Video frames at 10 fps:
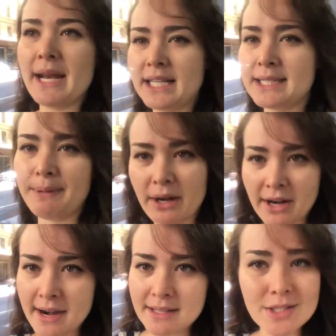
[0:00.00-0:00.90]
bad
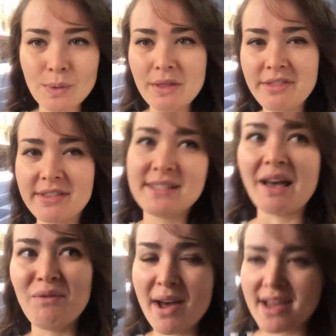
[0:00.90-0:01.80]
experience with
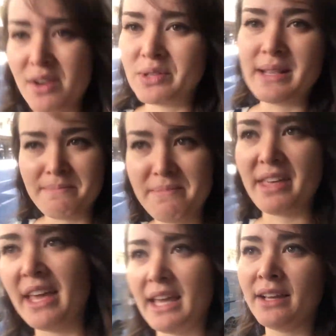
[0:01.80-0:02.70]
someone or
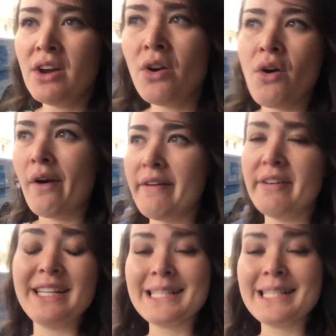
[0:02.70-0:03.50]
something, or even